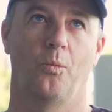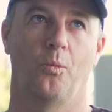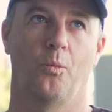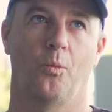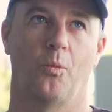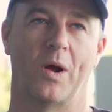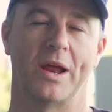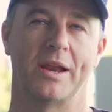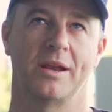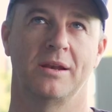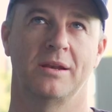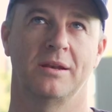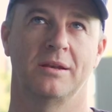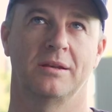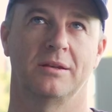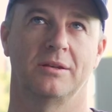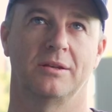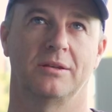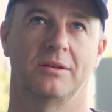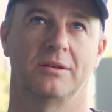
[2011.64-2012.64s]
When
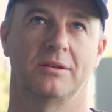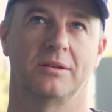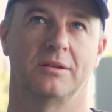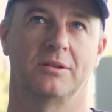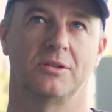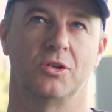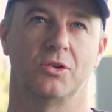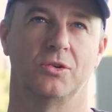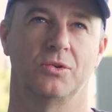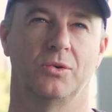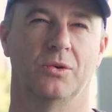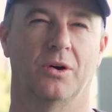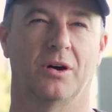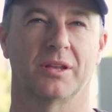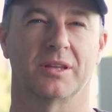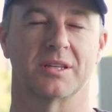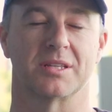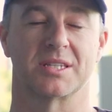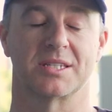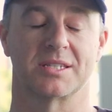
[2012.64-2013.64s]
do you
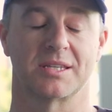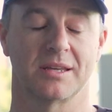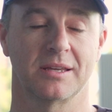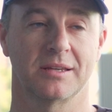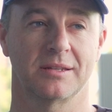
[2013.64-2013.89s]
either see